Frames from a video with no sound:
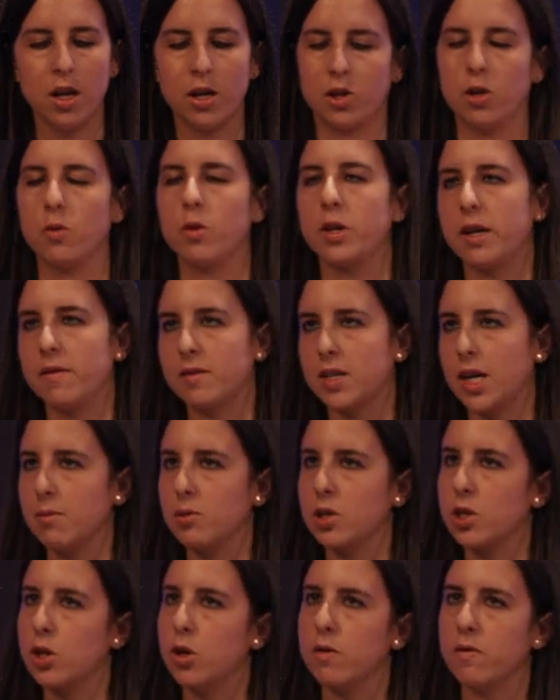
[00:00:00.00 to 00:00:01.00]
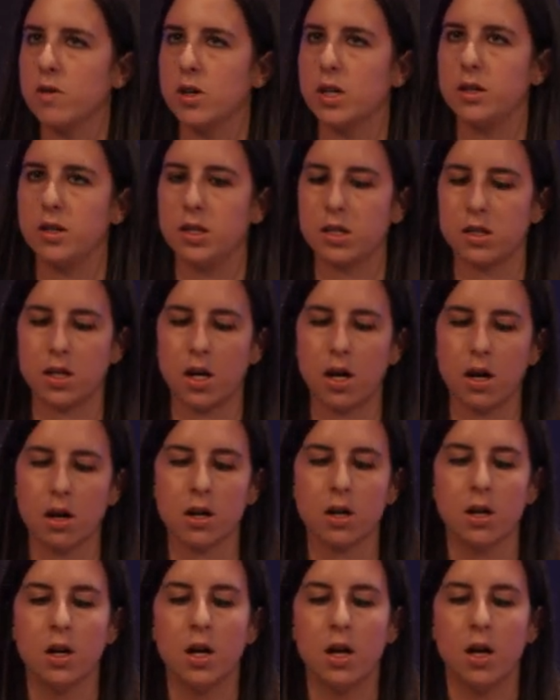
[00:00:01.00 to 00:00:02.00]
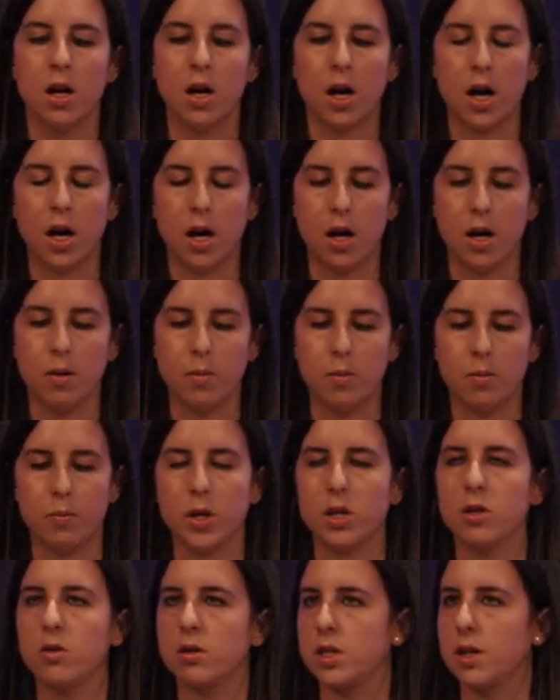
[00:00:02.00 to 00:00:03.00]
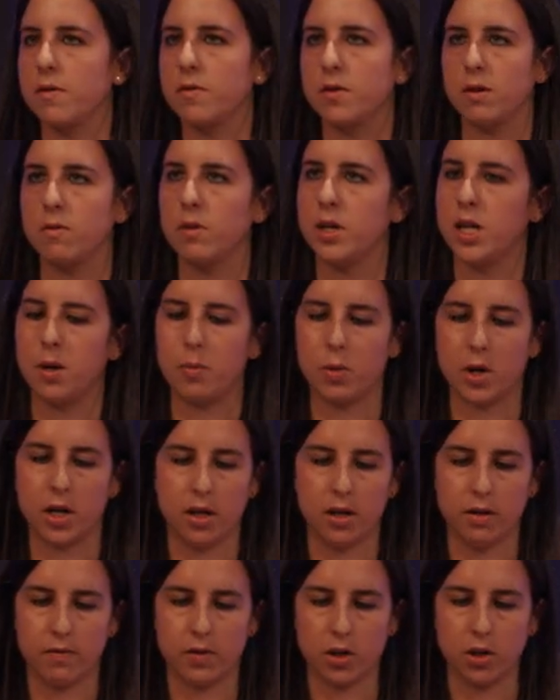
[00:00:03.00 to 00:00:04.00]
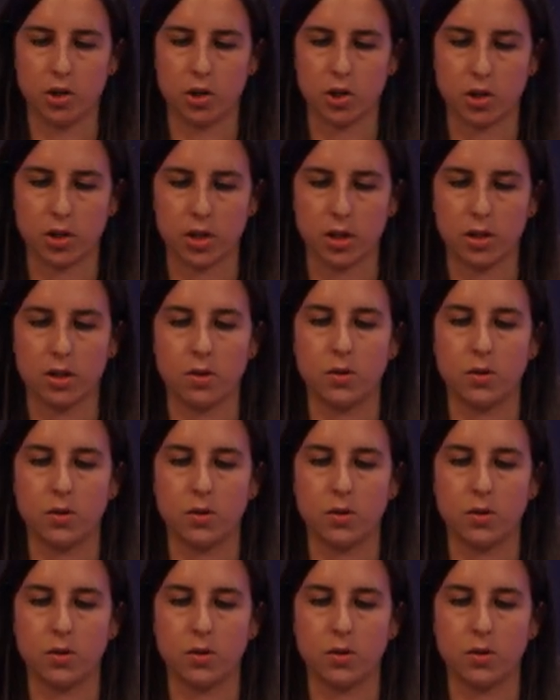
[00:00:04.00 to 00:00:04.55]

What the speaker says: Don't really have time to go over it in this talk, but you can definitely read up on it if you're interested.